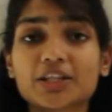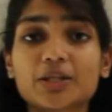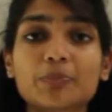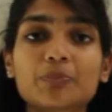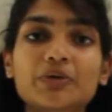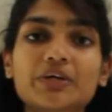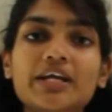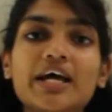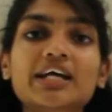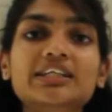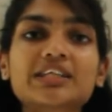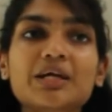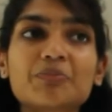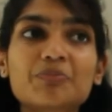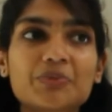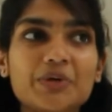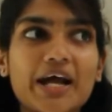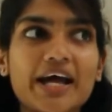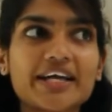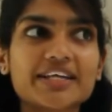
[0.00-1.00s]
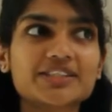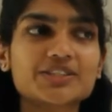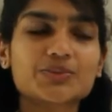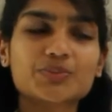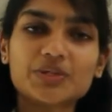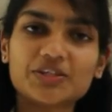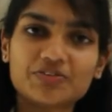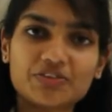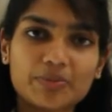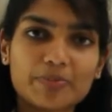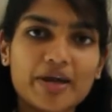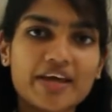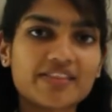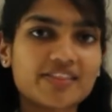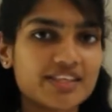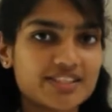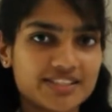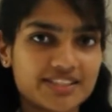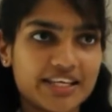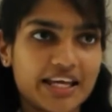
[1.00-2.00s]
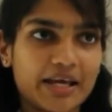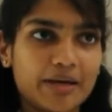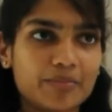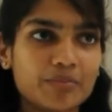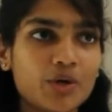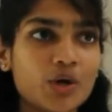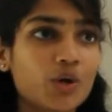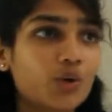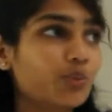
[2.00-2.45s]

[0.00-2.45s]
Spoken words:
The product and price will remain the same,